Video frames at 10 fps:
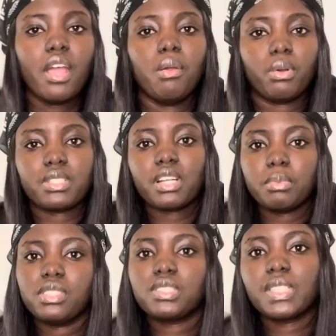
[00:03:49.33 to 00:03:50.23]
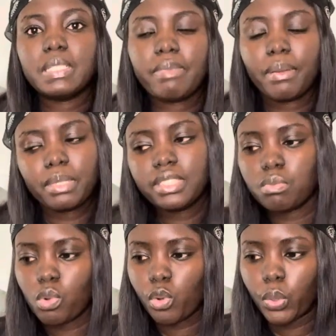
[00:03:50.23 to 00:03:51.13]
because I'll be installing my wig
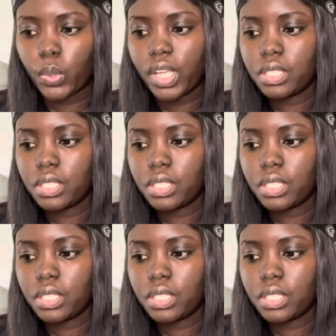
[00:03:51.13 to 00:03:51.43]
tomorrow,